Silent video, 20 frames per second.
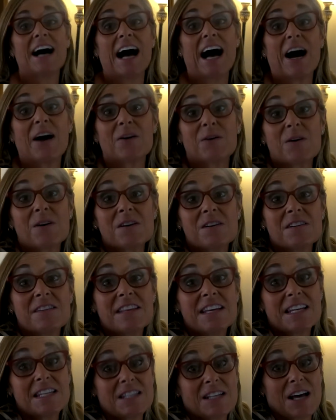I ordered
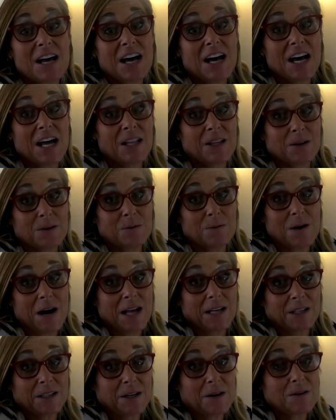this a little while
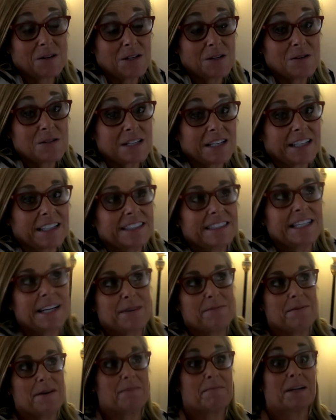ago to use at
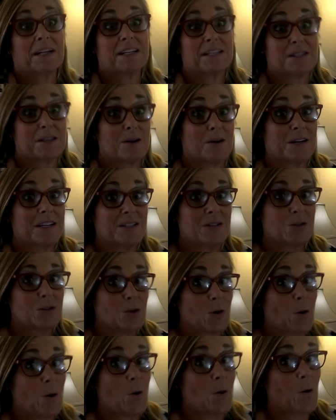Contentment because there is
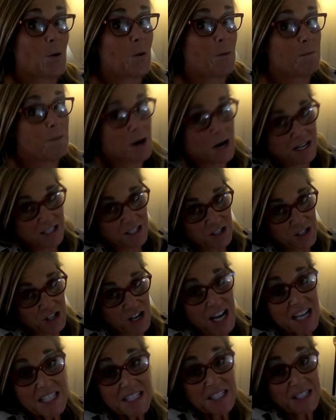so much
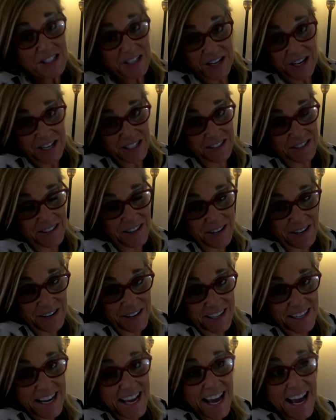sun there.
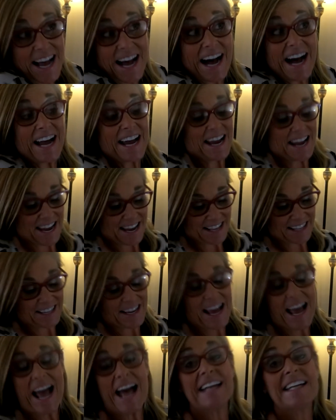I
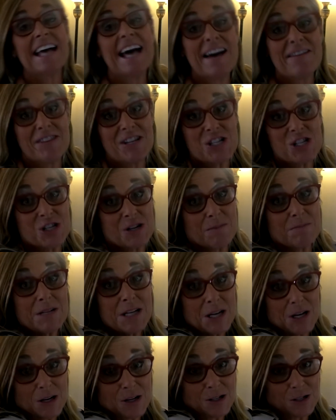had to have it shipped
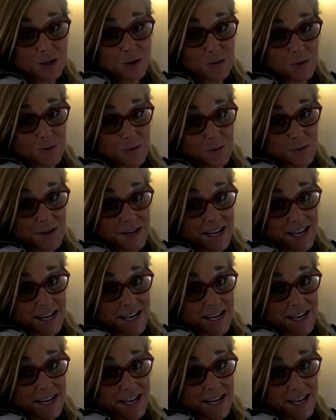here to